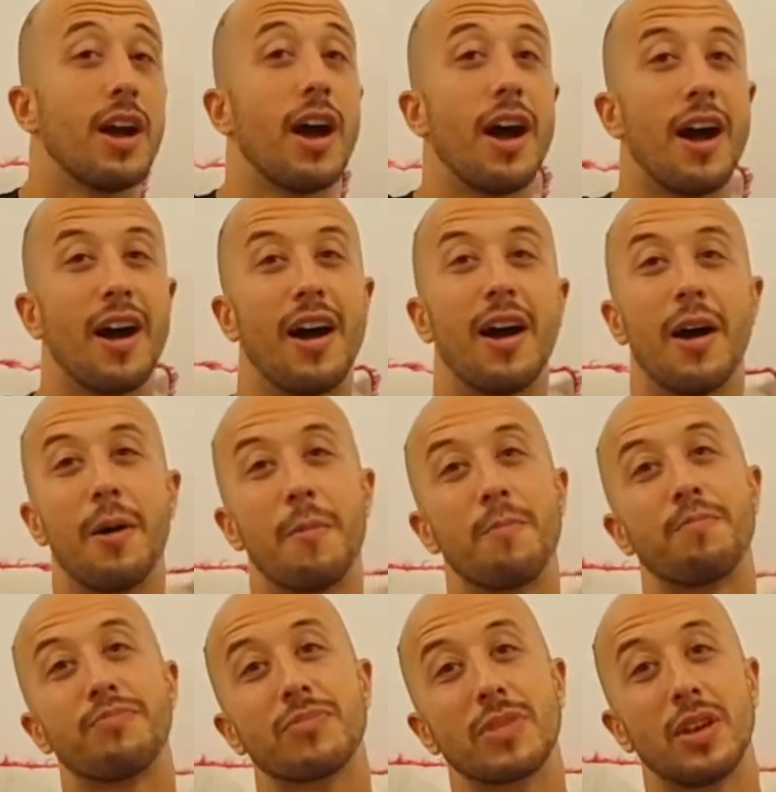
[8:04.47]
a
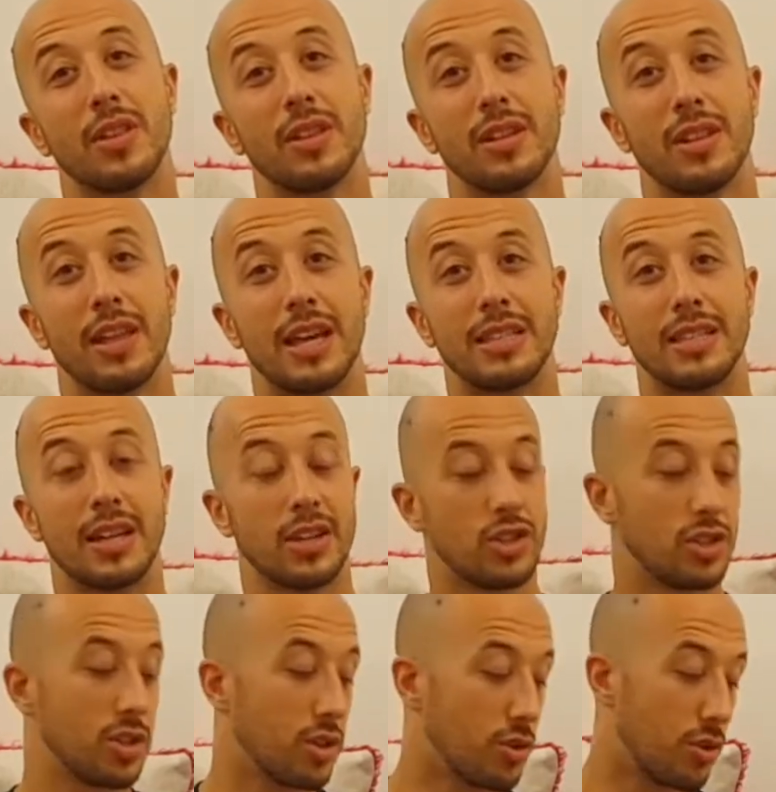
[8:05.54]
little lesson I
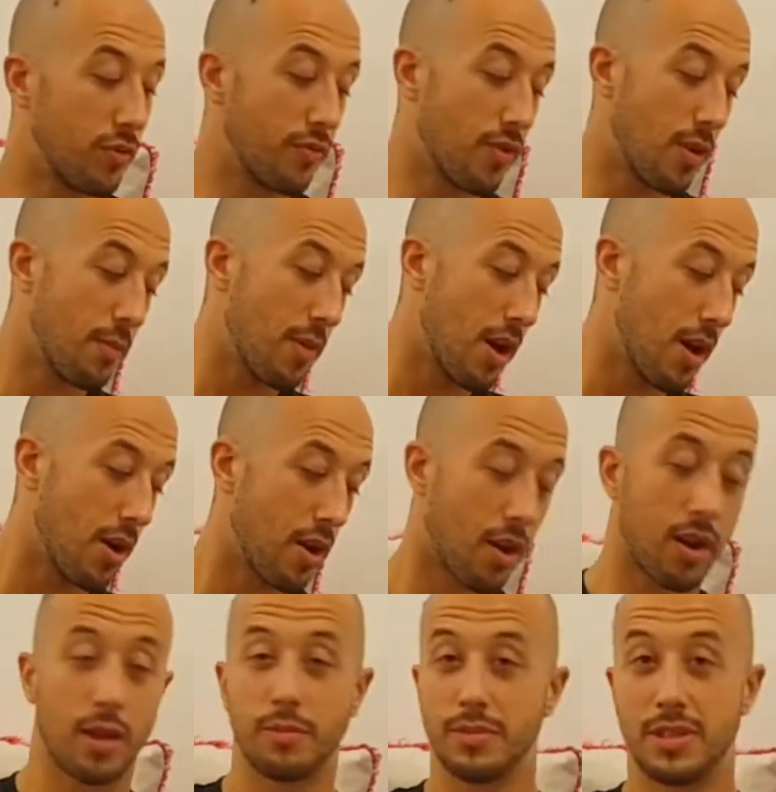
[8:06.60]
just learned from
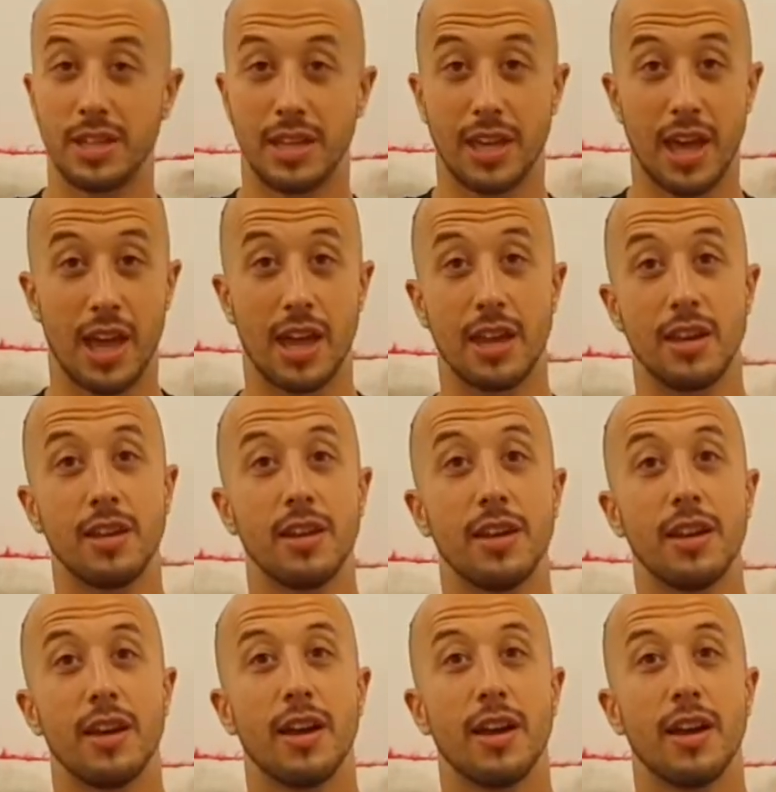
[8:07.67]
Ramsey Kane.